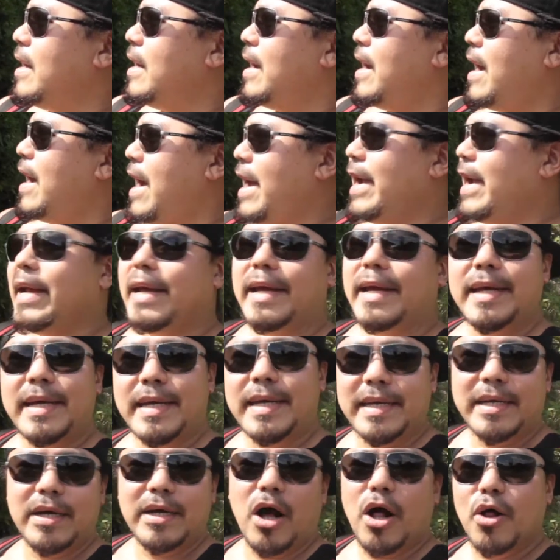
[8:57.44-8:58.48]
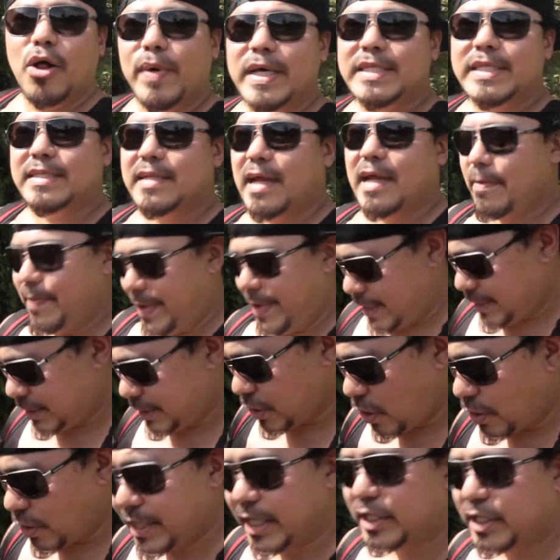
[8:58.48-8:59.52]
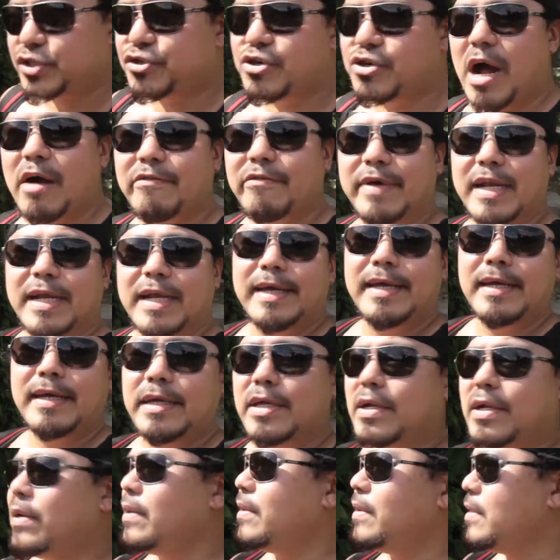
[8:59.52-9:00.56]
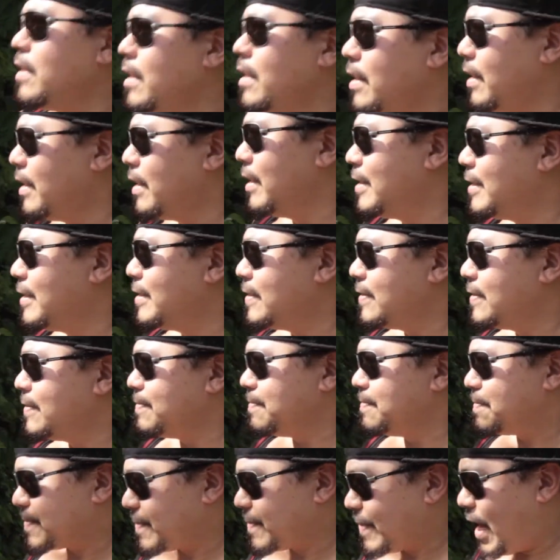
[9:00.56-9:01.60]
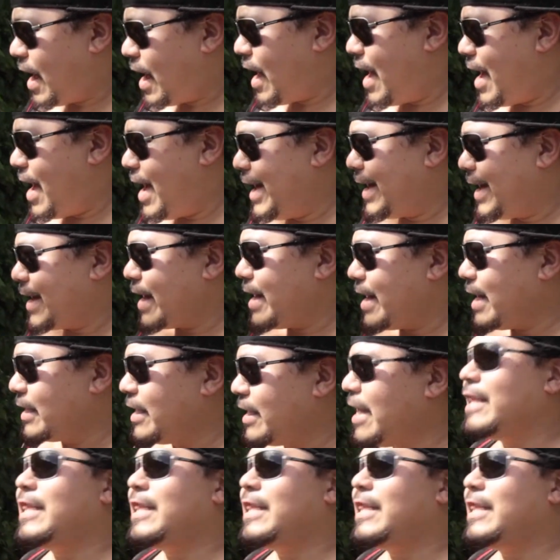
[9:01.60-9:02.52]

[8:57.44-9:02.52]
I always love exotic traveling. You know, I cannot get